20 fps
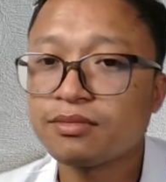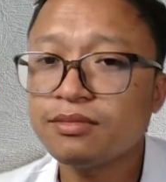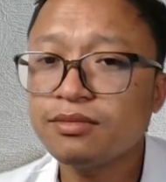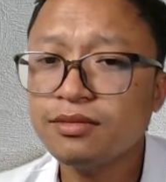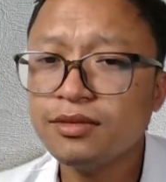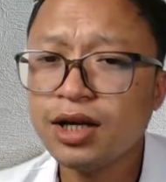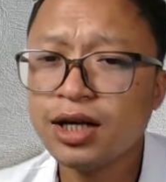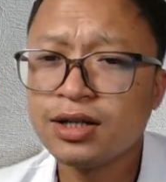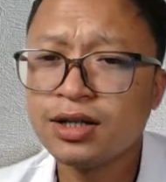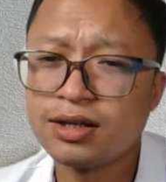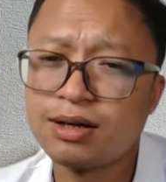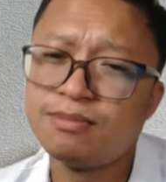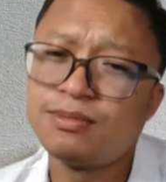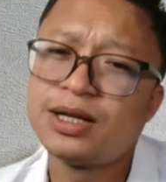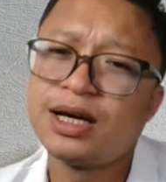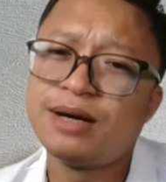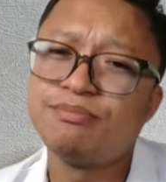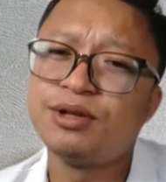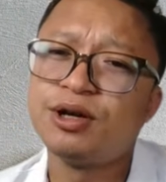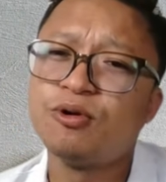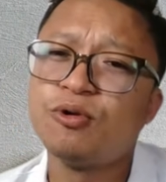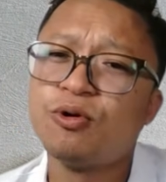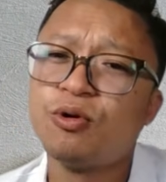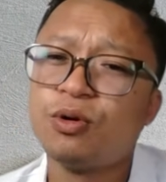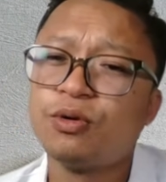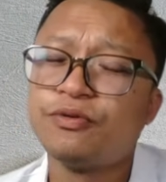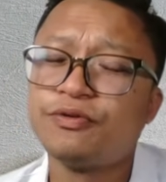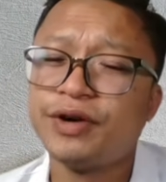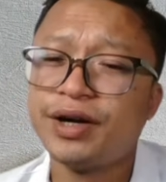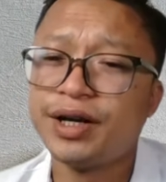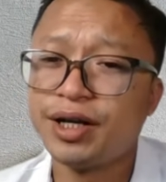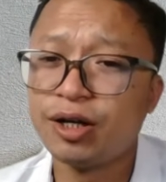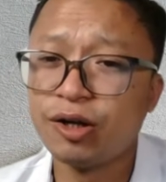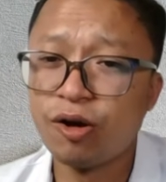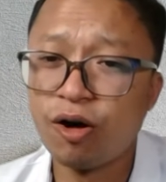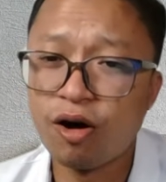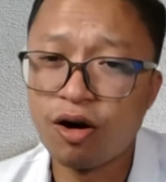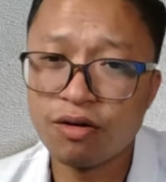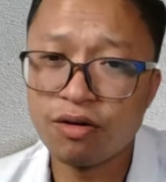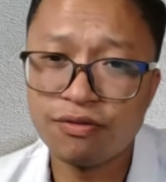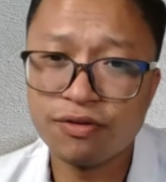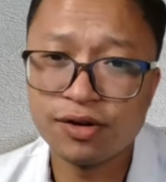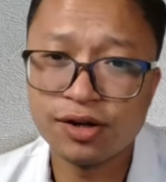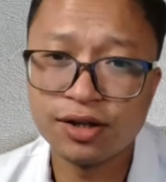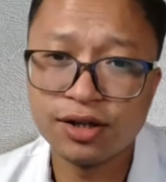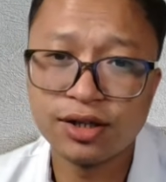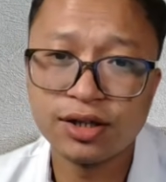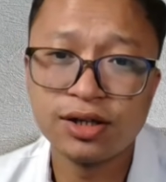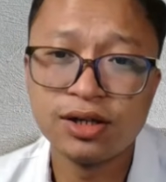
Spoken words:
sometimes they hold very long for the